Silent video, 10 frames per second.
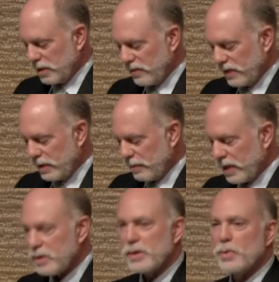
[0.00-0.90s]
bit of
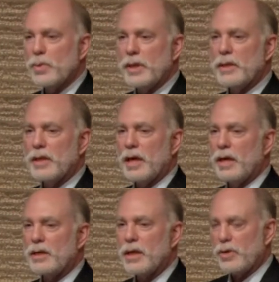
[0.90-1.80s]
inpainting with uh,
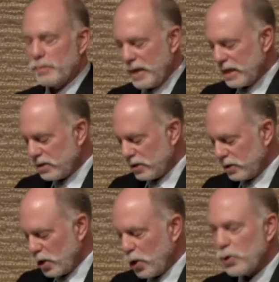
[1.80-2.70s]
colored pencil
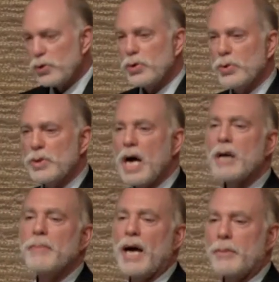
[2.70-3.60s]
to knock
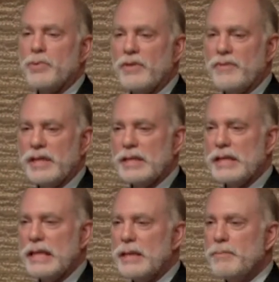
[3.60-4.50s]
back previous
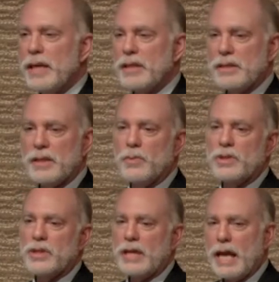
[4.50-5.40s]
inpainting, which
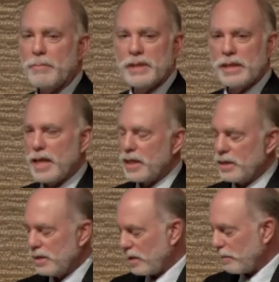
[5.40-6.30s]
had happened at
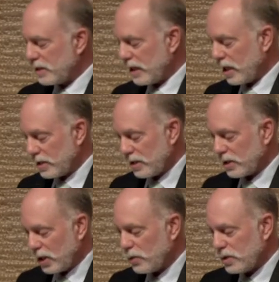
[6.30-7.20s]
a, I must say,
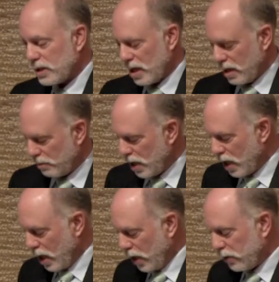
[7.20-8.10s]
undisclosed time.
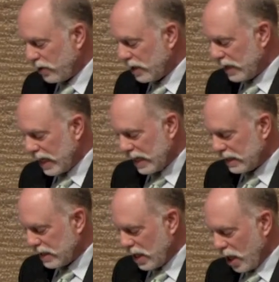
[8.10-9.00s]
Other than
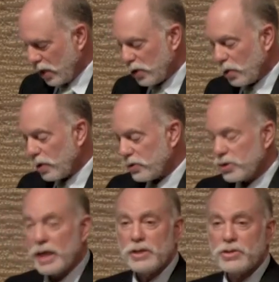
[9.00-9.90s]
that, uh, no other
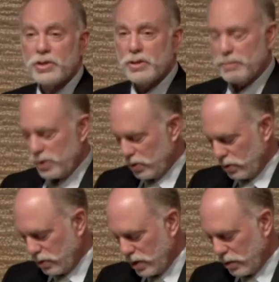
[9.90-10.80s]
change to the
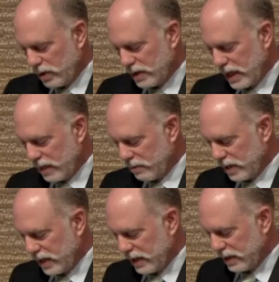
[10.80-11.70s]
blue was taking
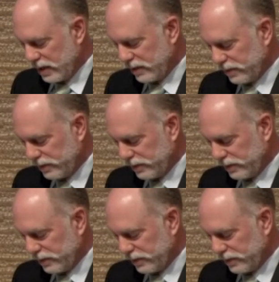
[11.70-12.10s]
place.